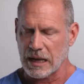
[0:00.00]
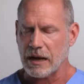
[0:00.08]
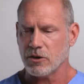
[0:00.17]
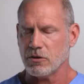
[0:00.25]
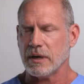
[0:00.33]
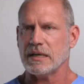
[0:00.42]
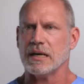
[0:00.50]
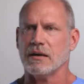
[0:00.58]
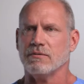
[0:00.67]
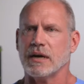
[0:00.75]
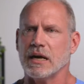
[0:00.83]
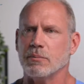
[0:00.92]
How do you
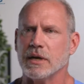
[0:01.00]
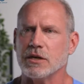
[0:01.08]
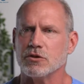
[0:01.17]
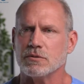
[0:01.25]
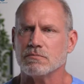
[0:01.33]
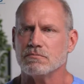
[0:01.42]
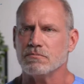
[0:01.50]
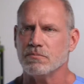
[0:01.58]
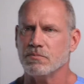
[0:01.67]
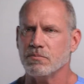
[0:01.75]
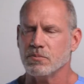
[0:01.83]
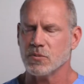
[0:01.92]
identify a patient?
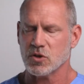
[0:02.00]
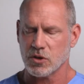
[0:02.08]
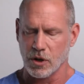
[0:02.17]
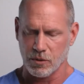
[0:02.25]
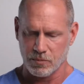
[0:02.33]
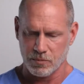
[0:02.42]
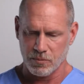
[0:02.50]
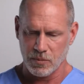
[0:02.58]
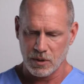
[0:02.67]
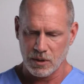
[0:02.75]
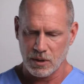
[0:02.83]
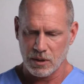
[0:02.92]
So,
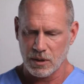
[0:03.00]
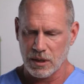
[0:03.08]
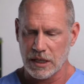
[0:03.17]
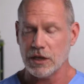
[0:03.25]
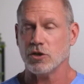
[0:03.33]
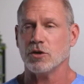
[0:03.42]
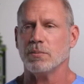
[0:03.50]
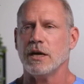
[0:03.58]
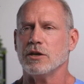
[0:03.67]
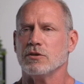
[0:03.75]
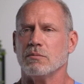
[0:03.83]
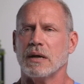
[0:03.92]
in your
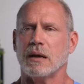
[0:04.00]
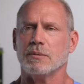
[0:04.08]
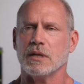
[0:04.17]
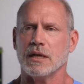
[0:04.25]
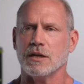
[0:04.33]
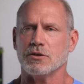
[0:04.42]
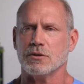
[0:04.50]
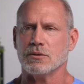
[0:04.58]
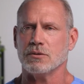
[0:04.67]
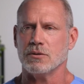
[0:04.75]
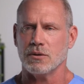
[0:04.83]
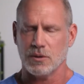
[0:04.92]
patient population,
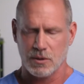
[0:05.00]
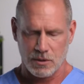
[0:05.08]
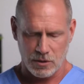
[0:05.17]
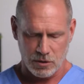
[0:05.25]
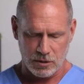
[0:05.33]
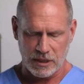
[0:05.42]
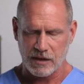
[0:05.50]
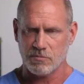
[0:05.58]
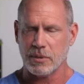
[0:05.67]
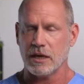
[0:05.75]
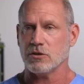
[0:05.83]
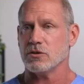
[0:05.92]
you'll
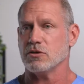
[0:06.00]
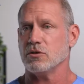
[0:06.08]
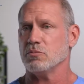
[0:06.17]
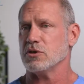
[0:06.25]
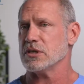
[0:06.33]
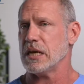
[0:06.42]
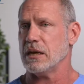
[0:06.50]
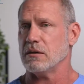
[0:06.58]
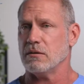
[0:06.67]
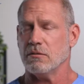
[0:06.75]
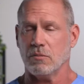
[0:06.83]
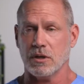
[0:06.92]
have patients who present
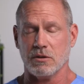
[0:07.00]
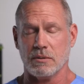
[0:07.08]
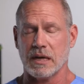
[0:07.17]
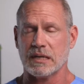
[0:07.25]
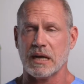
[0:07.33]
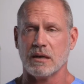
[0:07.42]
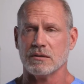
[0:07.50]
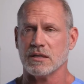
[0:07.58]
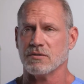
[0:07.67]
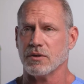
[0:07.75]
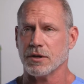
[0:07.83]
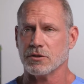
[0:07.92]
with erectile
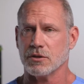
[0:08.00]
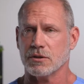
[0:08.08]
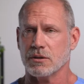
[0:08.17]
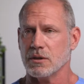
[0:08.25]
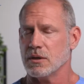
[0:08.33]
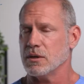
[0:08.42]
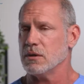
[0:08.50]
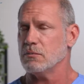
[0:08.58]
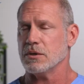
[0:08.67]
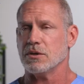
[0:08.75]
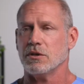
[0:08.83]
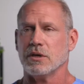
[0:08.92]
dysfunction,
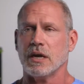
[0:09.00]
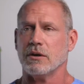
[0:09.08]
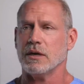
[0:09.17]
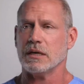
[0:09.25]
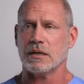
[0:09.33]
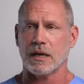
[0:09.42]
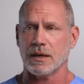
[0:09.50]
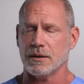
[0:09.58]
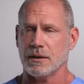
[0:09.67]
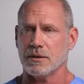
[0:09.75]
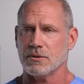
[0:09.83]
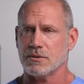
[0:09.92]
with urinary
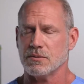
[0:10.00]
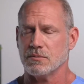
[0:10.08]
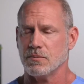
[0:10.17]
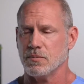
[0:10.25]
incontinence.